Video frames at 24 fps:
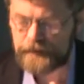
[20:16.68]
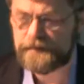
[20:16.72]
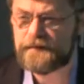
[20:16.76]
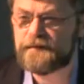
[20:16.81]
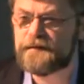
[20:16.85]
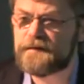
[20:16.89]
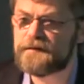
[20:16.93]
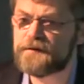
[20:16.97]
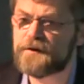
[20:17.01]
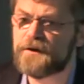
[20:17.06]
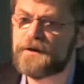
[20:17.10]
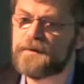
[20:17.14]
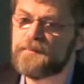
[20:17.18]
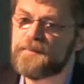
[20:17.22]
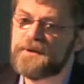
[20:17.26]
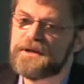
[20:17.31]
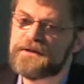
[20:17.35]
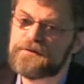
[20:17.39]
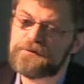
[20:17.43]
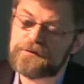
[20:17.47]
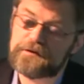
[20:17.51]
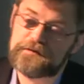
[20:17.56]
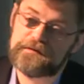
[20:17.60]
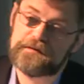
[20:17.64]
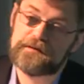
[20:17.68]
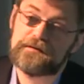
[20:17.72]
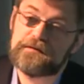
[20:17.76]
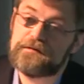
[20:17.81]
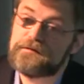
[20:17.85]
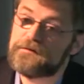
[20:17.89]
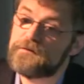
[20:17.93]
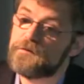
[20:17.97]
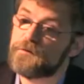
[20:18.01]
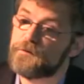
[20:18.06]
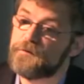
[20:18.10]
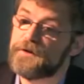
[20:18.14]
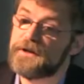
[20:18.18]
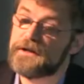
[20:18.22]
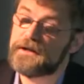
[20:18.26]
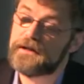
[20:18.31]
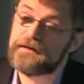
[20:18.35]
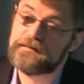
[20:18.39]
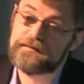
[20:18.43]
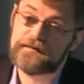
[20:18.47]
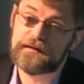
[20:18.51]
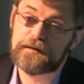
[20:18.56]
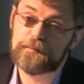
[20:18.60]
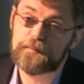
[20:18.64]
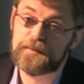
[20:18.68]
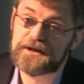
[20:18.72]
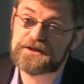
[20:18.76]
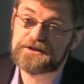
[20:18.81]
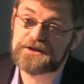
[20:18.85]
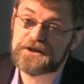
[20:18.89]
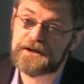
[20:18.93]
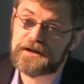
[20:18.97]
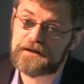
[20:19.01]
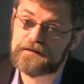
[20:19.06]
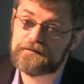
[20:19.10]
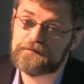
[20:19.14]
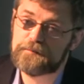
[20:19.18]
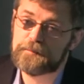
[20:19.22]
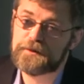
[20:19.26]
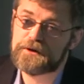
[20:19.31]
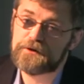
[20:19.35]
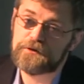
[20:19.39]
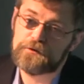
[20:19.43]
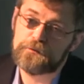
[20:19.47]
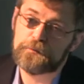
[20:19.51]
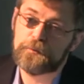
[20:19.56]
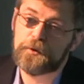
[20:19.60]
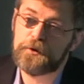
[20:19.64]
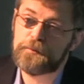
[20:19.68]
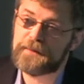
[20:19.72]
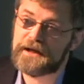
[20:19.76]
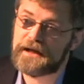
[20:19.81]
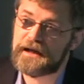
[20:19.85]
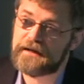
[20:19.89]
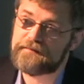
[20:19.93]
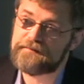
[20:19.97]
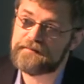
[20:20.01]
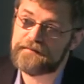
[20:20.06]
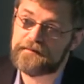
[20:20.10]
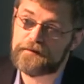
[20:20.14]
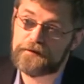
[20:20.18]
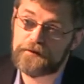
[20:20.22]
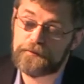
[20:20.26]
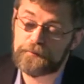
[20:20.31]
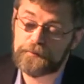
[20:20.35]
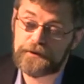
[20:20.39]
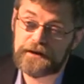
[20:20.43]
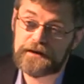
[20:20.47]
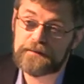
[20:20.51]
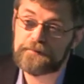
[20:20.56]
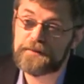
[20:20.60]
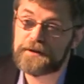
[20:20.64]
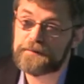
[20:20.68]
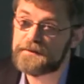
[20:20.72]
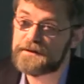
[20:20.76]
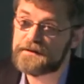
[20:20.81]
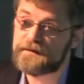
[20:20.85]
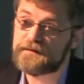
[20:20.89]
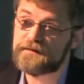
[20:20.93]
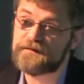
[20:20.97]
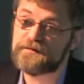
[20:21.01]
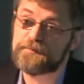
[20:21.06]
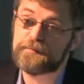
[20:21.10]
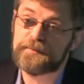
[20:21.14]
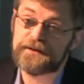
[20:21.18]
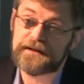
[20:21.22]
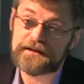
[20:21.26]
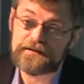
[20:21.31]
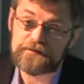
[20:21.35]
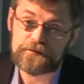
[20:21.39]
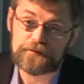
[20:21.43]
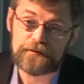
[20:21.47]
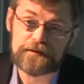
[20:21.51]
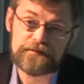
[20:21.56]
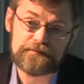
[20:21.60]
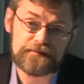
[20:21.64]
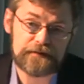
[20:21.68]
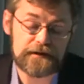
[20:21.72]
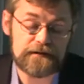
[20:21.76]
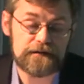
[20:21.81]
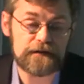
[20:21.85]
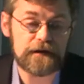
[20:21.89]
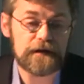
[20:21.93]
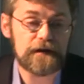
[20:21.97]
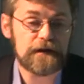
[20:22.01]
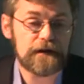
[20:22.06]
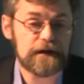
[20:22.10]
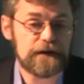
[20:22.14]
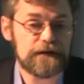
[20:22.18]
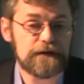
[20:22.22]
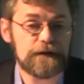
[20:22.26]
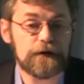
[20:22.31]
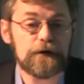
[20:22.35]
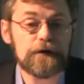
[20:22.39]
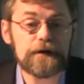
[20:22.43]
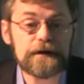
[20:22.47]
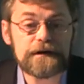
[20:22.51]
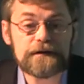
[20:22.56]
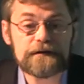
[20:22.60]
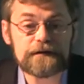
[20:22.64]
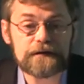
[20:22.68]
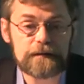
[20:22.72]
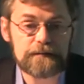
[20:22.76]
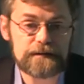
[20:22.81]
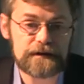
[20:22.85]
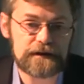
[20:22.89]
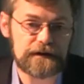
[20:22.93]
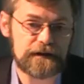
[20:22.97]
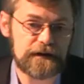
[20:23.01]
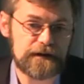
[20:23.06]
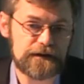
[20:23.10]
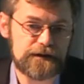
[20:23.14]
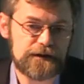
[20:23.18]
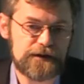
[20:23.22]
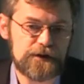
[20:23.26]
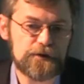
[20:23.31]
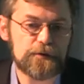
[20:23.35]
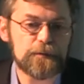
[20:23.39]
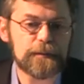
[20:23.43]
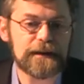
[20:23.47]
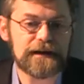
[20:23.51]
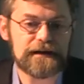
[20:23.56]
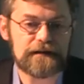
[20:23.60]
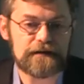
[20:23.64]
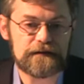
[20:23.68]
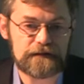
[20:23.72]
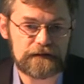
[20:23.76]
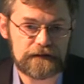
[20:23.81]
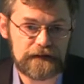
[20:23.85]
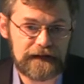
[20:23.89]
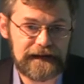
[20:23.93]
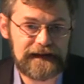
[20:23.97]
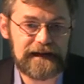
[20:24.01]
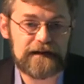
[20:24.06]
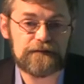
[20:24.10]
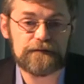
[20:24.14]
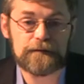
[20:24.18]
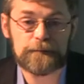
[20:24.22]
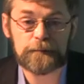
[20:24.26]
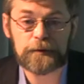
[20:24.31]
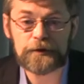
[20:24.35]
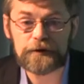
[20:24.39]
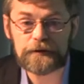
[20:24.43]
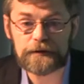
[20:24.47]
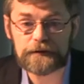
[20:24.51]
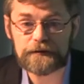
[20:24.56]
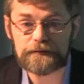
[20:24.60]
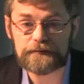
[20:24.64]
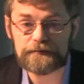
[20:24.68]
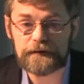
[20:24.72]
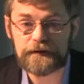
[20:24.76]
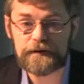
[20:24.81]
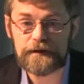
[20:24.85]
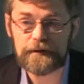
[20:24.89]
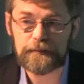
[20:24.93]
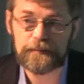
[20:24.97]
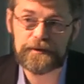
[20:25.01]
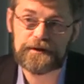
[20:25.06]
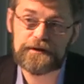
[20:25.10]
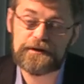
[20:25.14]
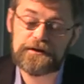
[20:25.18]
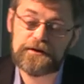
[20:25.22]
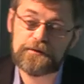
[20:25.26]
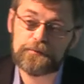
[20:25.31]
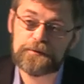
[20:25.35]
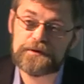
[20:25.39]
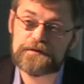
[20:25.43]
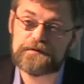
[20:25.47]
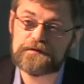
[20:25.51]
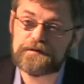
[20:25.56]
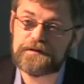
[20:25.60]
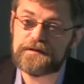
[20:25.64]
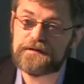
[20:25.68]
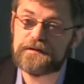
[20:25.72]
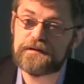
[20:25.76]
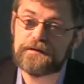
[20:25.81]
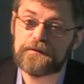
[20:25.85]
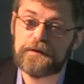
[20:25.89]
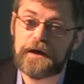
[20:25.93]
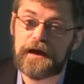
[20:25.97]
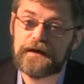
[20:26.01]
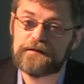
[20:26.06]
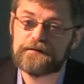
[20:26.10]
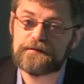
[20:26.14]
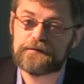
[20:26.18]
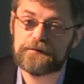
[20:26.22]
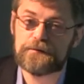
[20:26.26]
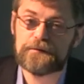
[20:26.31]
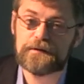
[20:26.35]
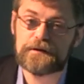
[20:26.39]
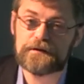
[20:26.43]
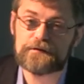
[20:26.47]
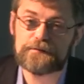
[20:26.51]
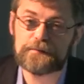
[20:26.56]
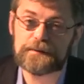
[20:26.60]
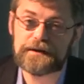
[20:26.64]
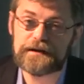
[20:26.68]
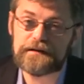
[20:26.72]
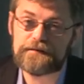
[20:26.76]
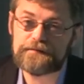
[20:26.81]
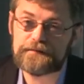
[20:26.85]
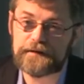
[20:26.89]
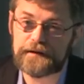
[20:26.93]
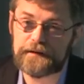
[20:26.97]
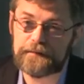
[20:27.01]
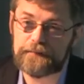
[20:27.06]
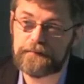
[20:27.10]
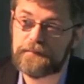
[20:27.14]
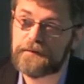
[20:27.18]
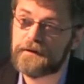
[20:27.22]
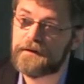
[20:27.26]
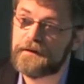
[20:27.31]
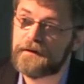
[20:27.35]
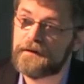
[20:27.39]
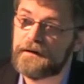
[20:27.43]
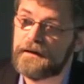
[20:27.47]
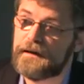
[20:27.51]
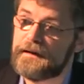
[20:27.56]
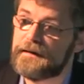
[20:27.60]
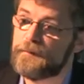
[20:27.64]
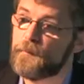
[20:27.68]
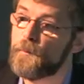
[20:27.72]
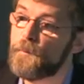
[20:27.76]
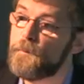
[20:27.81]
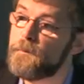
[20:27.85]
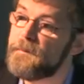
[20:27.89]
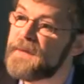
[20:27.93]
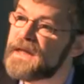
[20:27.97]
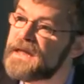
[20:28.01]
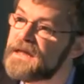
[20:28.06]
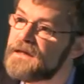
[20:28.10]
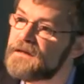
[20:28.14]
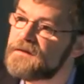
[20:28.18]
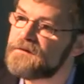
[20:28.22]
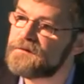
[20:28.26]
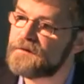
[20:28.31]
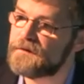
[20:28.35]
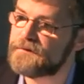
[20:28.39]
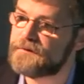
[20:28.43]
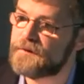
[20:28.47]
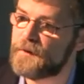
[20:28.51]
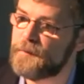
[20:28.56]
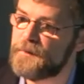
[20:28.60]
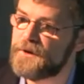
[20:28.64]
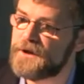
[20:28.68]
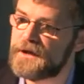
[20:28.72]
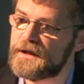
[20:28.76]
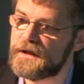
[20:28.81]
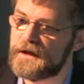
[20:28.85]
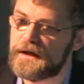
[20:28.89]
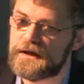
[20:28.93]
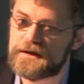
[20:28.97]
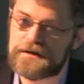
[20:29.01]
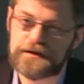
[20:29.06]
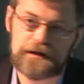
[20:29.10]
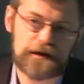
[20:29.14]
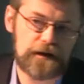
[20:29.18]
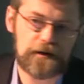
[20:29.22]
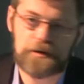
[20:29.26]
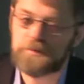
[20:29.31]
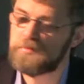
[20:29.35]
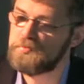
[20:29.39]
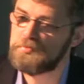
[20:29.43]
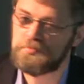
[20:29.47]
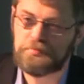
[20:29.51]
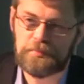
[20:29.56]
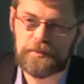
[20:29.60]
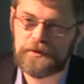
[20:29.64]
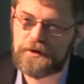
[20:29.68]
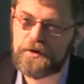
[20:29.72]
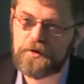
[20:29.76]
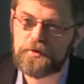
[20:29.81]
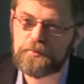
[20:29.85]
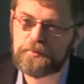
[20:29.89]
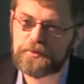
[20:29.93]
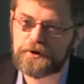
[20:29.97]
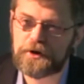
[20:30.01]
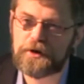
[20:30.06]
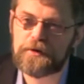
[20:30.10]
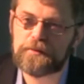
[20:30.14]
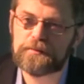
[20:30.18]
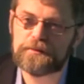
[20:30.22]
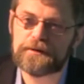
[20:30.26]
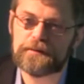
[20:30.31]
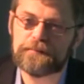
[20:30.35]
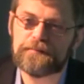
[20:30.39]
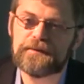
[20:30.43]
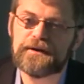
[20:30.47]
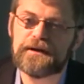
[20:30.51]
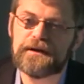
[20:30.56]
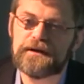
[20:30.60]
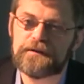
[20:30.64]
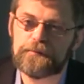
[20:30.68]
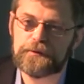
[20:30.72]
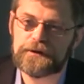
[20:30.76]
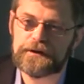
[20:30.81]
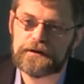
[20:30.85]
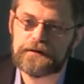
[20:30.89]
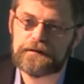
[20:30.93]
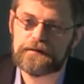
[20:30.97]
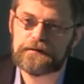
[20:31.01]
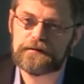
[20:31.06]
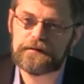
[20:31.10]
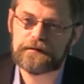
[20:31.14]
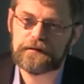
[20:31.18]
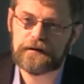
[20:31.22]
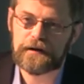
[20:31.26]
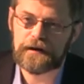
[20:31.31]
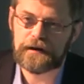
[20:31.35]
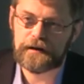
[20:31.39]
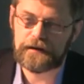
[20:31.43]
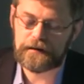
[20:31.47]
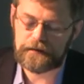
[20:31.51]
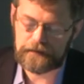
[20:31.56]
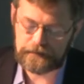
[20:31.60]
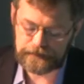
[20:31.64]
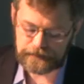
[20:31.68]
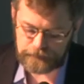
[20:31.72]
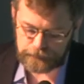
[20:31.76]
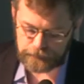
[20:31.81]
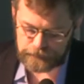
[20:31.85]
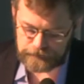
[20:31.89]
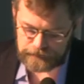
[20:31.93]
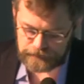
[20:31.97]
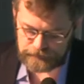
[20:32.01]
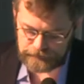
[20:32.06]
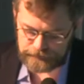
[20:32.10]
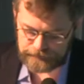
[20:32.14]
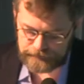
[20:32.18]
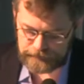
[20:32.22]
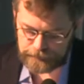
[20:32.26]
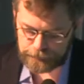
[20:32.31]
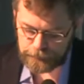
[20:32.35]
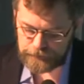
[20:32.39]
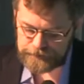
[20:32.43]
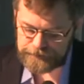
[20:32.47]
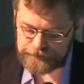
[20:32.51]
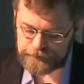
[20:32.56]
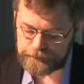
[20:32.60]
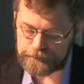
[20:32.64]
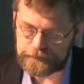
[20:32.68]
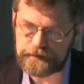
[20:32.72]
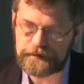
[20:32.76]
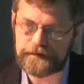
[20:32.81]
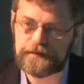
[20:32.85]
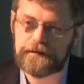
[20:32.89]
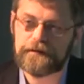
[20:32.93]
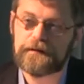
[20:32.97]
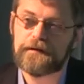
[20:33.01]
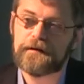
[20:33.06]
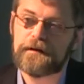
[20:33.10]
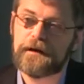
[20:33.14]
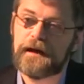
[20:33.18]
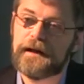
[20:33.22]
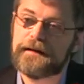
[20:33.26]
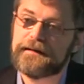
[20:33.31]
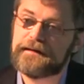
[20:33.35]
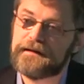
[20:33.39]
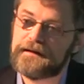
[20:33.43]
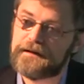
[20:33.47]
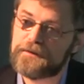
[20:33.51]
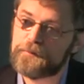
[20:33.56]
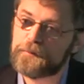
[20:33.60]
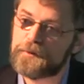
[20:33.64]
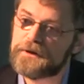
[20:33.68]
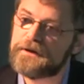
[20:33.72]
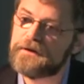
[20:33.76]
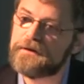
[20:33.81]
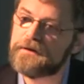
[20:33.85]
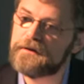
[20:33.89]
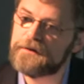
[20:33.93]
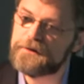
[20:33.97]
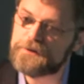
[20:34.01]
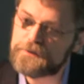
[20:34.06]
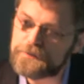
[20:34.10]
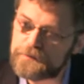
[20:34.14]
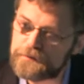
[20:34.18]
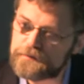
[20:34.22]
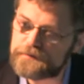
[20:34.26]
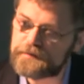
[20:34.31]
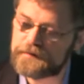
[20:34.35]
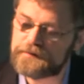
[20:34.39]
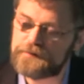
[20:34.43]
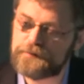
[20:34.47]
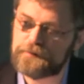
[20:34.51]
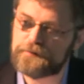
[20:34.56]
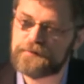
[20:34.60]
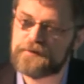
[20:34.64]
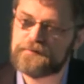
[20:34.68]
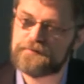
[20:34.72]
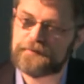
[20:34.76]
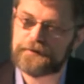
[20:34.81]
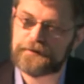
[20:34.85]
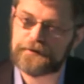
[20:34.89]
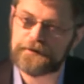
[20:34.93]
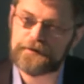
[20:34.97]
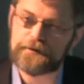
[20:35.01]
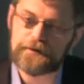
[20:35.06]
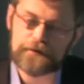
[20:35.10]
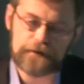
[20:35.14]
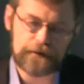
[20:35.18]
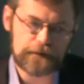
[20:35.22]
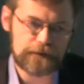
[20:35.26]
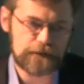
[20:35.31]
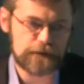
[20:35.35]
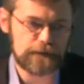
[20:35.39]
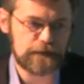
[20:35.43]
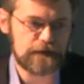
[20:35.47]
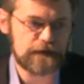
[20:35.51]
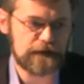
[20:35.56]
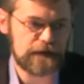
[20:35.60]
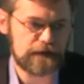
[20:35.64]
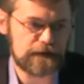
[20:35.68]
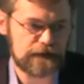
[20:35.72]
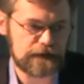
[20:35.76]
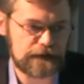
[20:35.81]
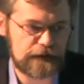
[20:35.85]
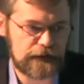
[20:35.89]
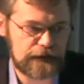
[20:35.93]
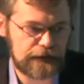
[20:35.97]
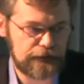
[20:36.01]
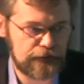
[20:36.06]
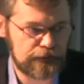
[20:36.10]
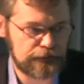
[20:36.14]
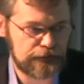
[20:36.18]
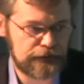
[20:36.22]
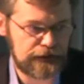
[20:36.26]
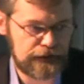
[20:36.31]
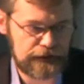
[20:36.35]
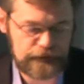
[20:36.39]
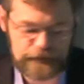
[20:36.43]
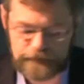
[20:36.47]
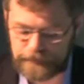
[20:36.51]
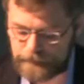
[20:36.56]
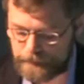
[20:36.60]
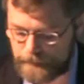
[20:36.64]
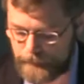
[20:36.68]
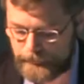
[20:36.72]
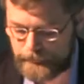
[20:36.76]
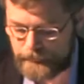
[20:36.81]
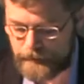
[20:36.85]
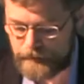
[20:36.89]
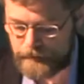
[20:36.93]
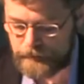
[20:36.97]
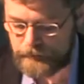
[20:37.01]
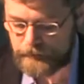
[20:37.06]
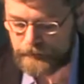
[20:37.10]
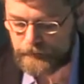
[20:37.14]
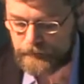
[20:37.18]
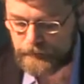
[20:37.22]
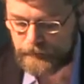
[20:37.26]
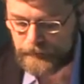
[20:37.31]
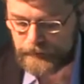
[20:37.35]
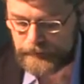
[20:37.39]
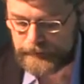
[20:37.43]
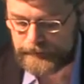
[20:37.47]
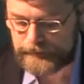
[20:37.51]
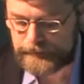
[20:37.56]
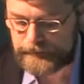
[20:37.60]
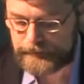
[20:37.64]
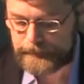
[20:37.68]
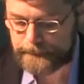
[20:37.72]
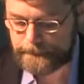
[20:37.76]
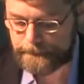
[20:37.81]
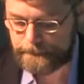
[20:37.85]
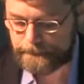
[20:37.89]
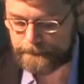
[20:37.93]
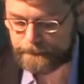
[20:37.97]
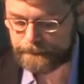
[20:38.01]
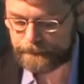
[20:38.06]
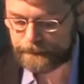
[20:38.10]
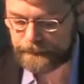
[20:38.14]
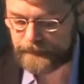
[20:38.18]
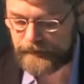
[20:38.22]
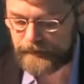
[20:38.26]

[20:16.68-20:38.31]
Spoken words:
This is going to be interesting. This is already, I think, a big change, because one may have thought, well, maybe displaced reference is only something that humans have evolved. But here we see that as soon as we give them a means of communicating, no problem. They will use it. And they will use it to refer to things that are not there. I'm